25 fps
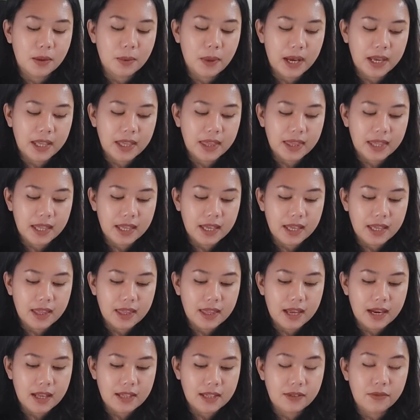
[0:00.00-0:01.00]
So I
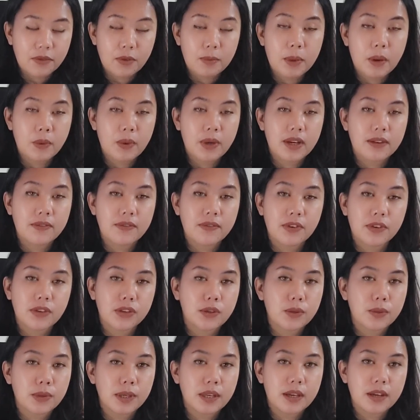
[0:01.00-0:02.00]
think that is it for my reading for
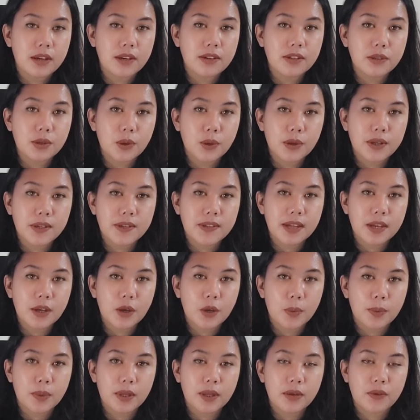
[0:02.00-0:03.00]
you here, Taurus.
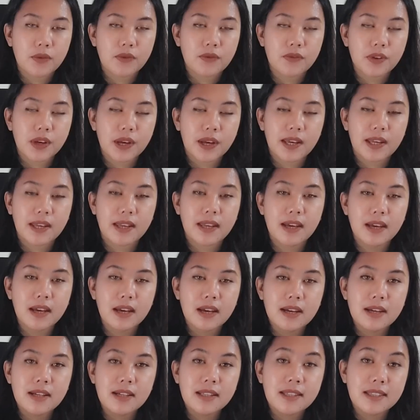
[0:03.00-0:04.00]
I hope that you find
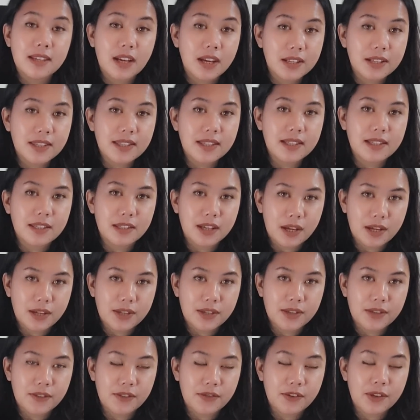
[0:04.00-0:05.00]
tons and
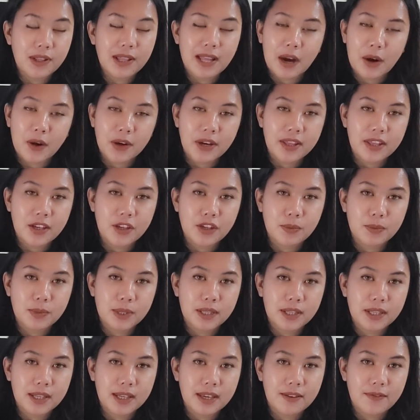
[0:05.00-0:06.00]
tons of clarity that
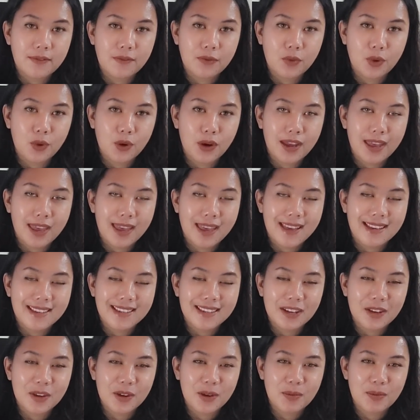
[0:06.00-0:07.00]
you've been looking for.
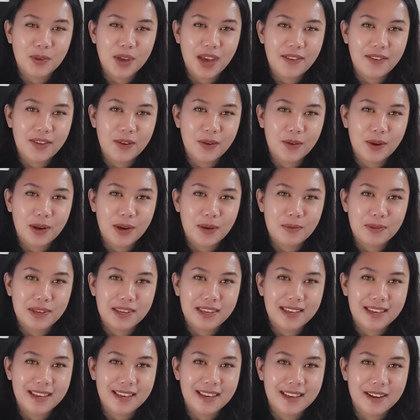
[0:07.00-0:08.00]
And I hope you have a great
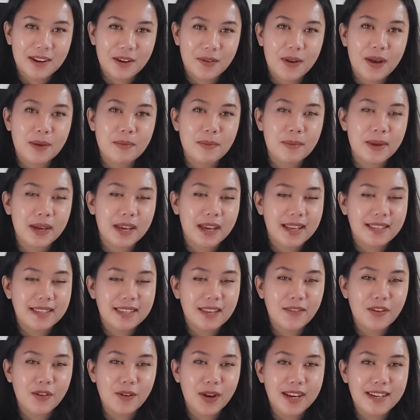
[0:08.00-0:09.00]
week ahead. All right, bye-bye,
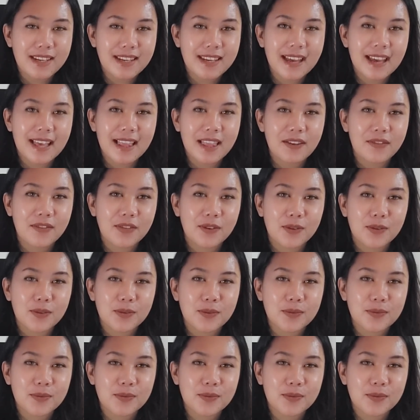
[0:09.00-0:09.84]
guys. Have a great day. I love